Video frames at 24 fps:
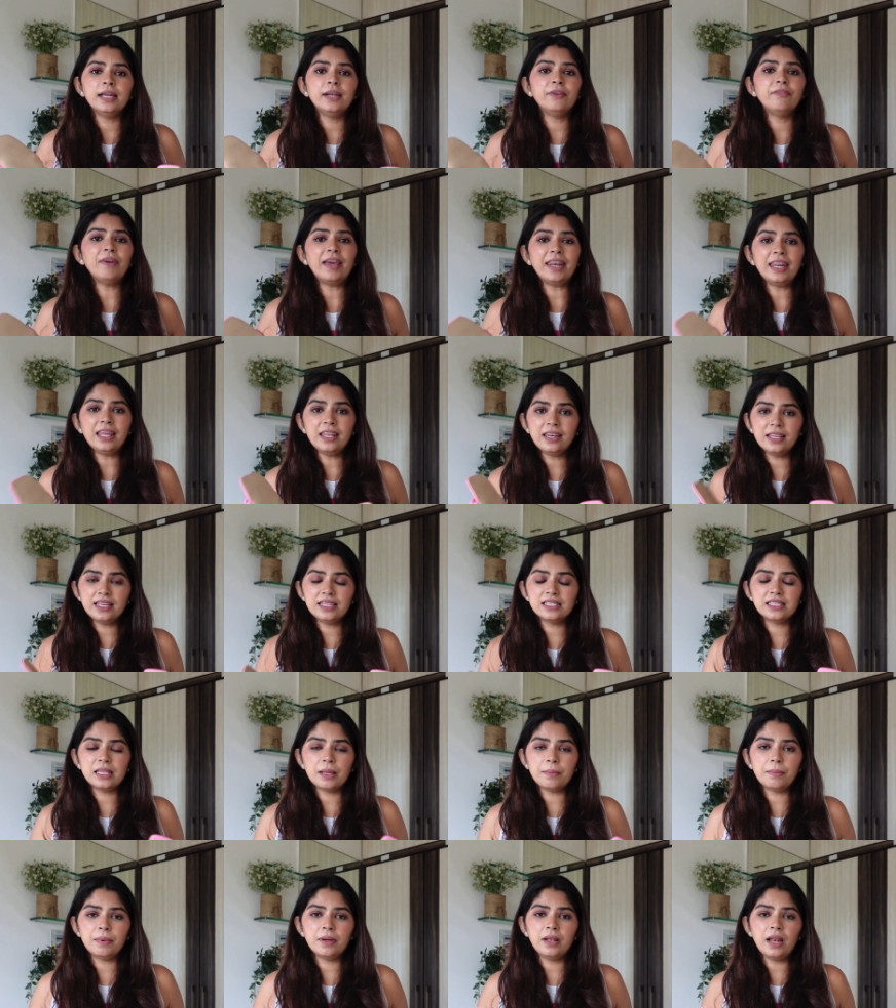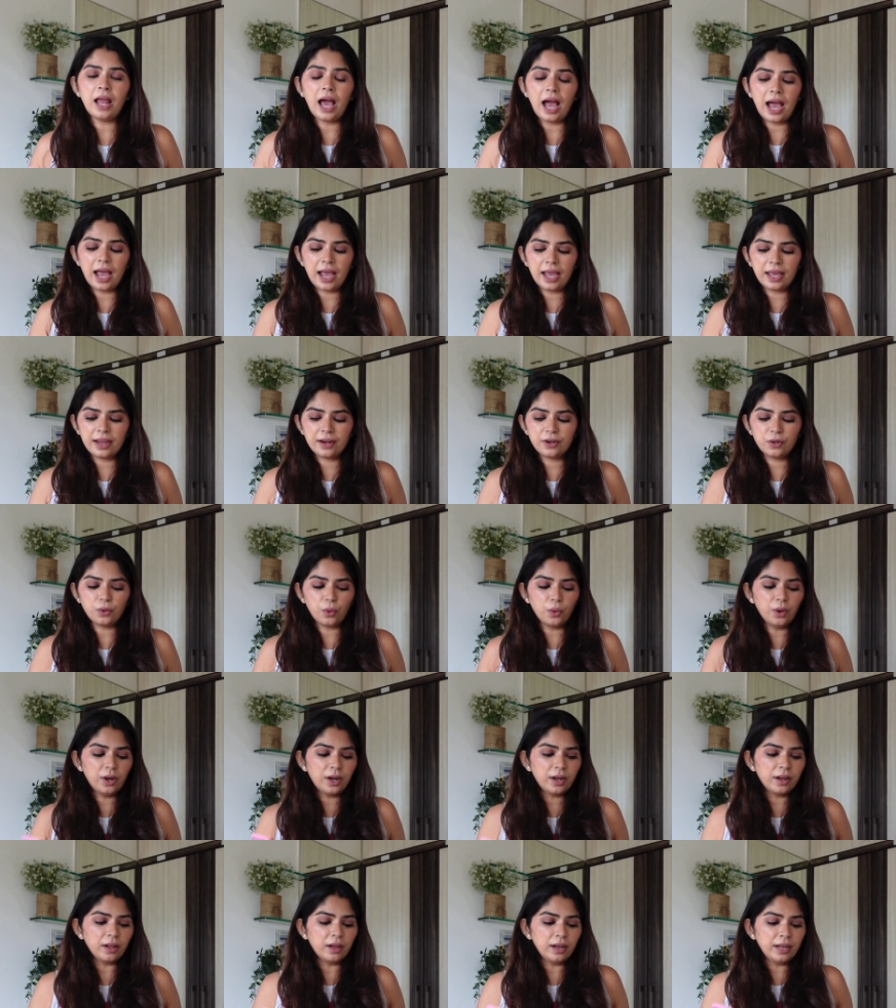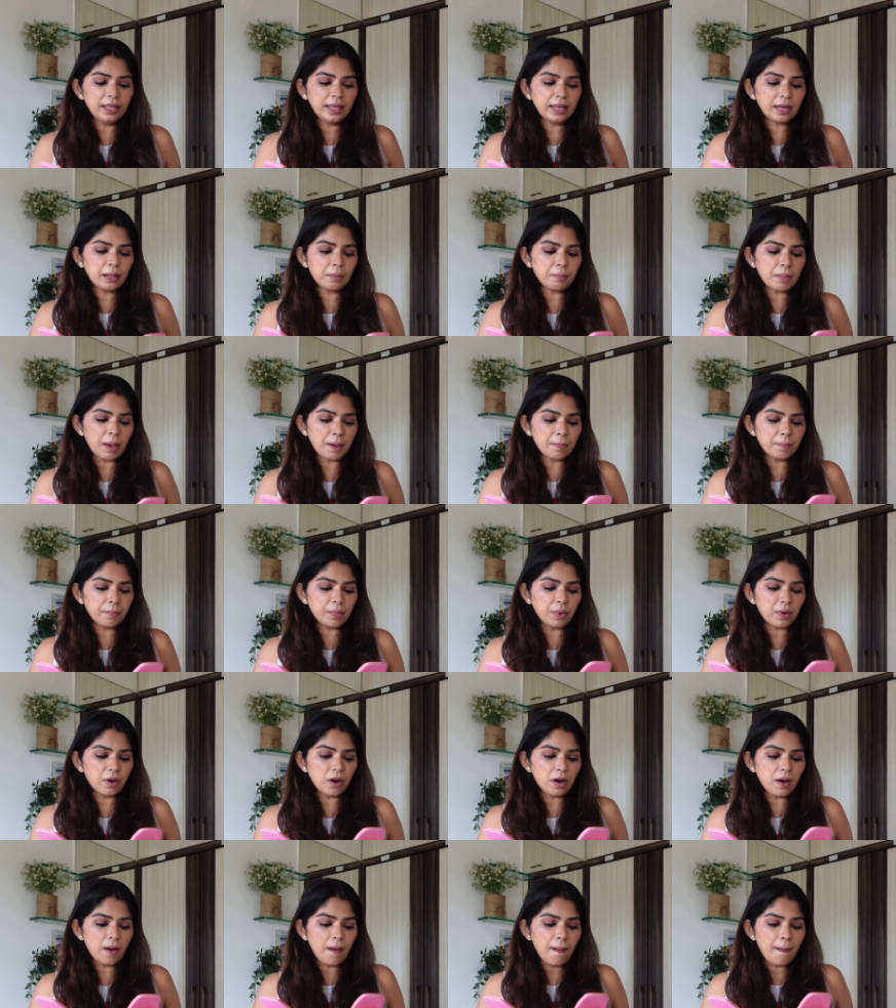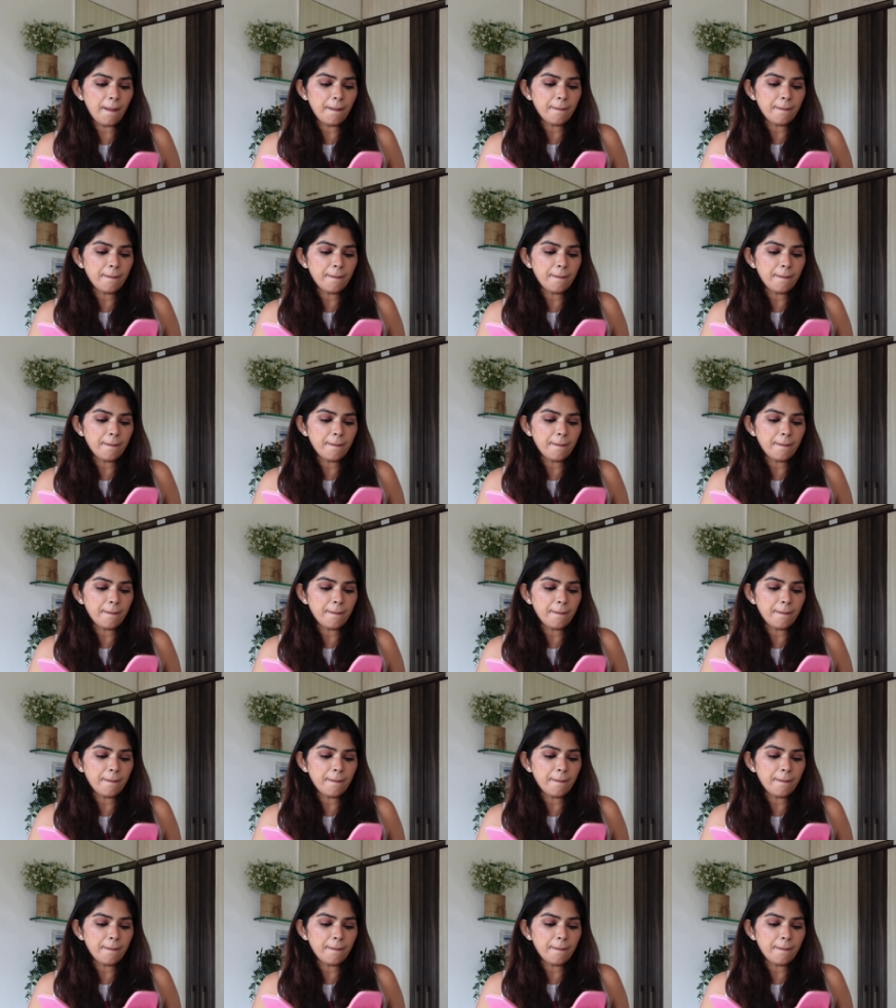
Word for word: very reasonable. I don't really remember